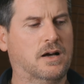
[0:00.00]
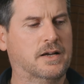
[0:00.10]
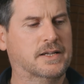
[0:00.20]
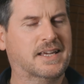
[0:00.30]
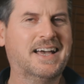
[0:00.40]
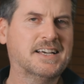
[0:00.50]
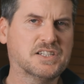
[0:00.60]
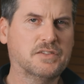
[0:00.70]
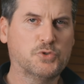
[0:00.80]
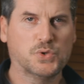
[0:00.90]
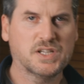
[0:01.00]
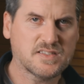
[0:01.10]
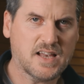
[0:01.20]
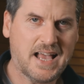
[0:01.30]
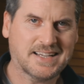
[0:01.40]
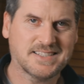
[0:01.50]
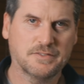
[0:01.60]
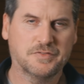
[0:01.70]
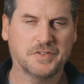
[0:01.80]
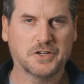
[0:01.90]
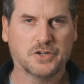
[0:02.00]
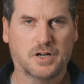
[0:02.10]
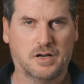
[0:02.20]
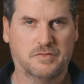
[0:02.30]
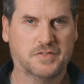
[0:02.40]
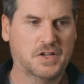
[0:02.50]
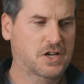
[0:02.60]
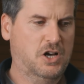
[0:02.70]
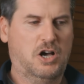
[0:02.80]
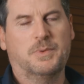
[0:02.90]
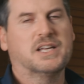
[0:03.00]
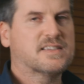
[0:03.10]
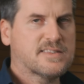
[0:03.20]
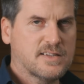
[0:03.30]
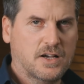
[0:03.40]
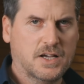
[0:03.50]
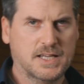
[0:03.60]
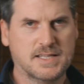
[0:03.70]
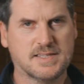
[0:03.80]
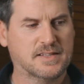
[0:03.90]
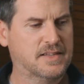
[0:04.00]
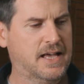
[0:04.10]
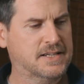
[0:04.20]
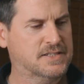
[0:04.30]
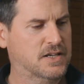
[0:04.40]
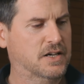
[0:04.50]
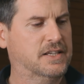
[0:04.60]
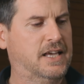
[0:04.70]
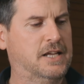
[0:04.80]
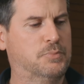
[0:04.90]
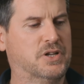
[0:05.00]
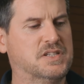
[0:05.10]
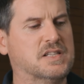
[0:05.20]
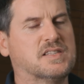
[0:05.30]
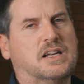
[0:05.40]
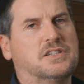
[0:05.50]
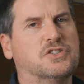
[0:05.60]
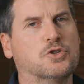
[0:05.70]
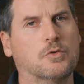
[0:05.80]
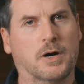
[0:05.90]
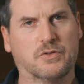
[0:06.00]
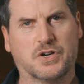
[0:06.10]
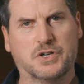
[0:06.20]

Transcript: I can't give you an exact figure of how many slides that I get, but I did set it to do about